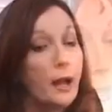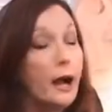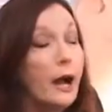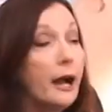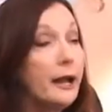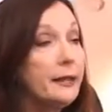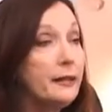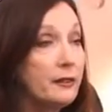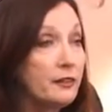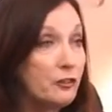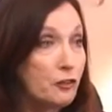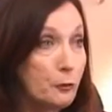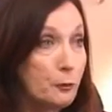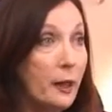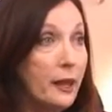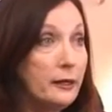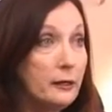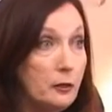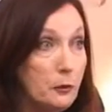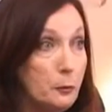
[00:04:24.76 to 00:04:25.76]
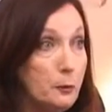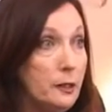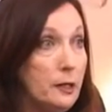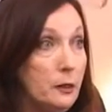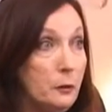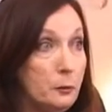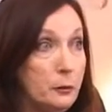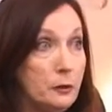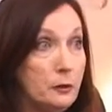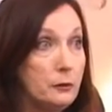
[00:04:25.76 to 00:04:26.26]
I expected
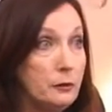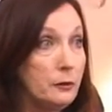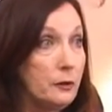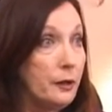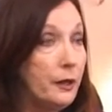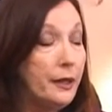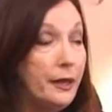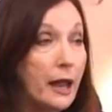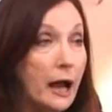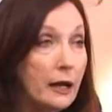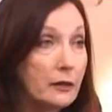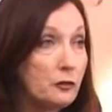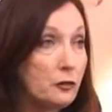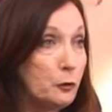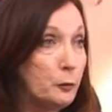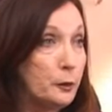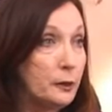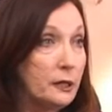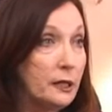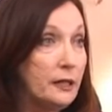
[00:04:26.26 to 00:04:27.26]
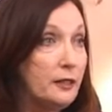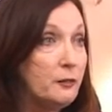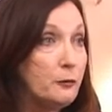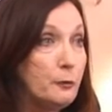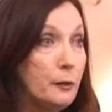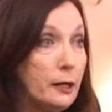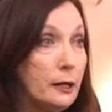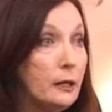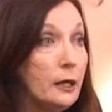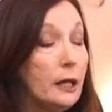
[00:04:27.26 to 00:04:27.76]
people not to believe
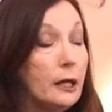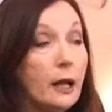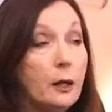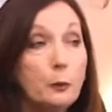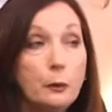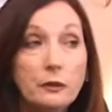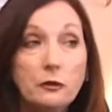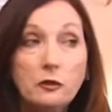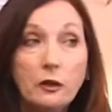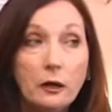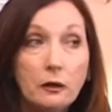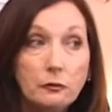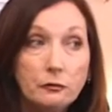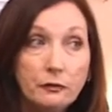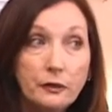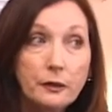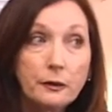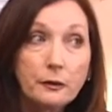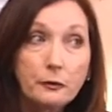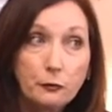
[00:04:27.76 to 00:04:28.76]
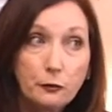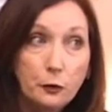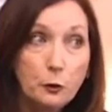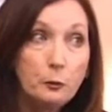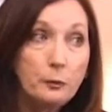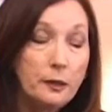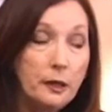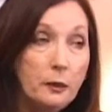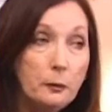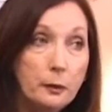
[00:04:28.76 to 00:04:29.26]
me, and I would tell very few
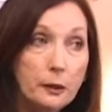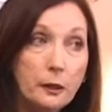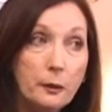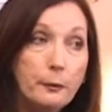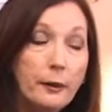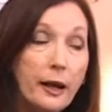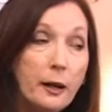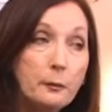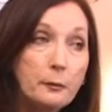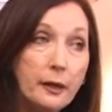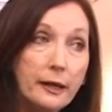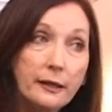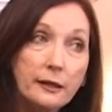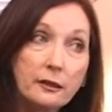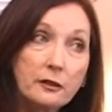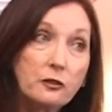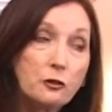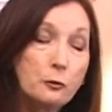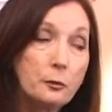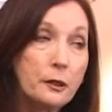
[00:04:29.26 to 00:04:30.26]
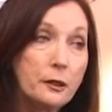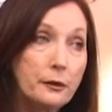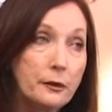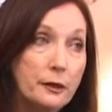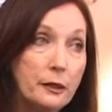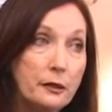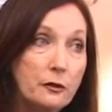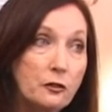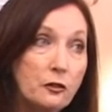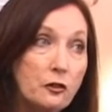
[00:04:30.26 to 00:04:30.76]
people about my
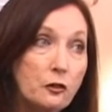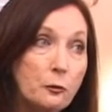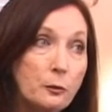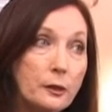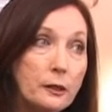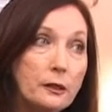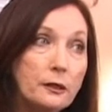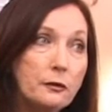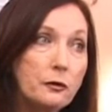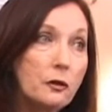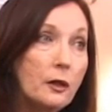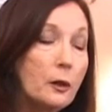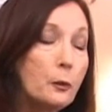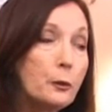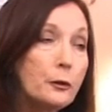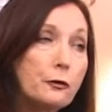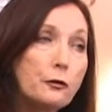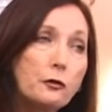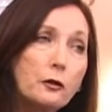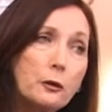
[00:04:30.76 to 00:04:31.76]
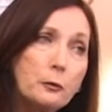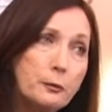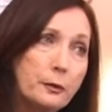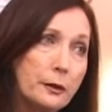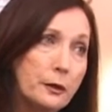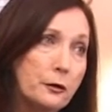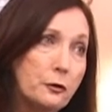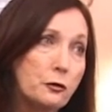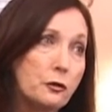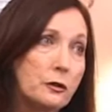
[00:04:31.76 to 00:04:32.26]
experiences because they were so
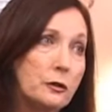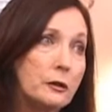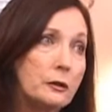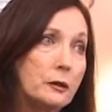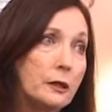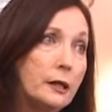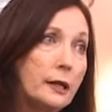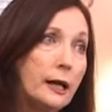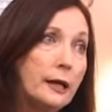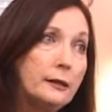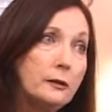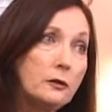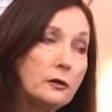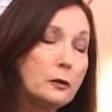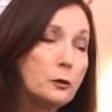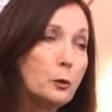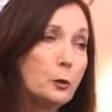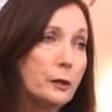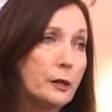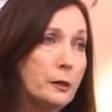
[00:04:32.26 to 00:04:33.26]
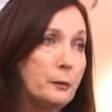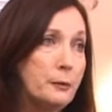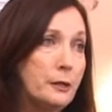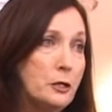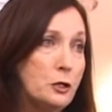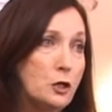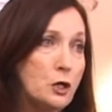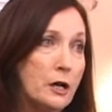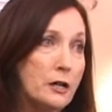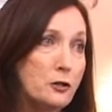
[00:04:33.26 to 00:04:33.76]
personal and I didn't want to be
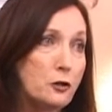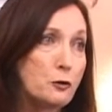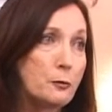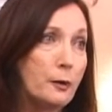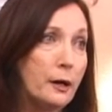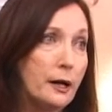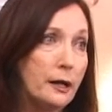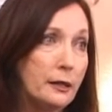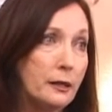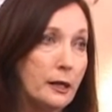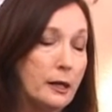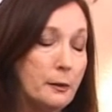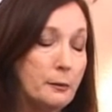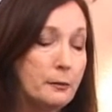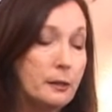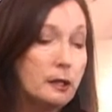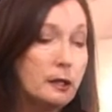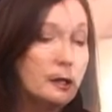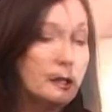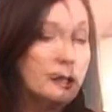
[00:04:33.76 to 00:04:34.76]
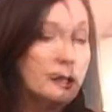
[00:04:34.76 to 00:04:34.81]
judged by them.